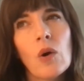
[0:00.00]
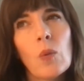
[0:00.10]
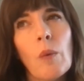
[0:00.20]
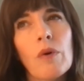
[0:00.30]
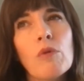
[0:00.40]

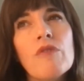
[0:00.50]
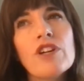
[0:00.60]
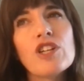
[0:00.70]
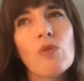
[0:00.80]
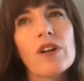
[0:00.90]
what we're
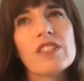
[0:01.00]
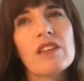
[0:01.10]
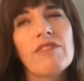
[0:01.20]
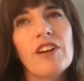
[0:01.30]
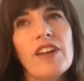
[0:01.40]
moving towards in
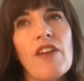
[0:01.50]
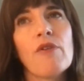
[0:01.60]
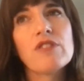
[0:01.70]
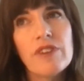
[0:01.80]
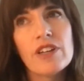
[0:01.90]
the field now,
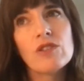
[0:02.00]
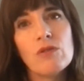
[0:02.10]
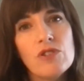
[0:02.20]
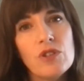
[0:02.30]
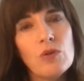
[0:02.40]
those of us
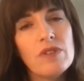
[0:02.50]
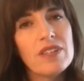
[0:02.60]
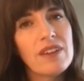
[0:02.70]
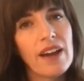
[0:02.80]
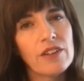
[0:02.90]
who do
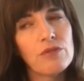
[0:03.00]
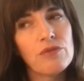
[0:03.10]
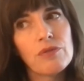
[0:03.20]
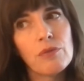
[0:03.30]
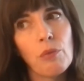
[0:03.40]
these kind
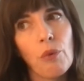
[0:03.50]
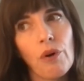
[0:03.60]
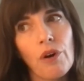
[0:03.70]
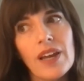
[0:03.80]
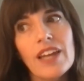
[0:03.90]
of more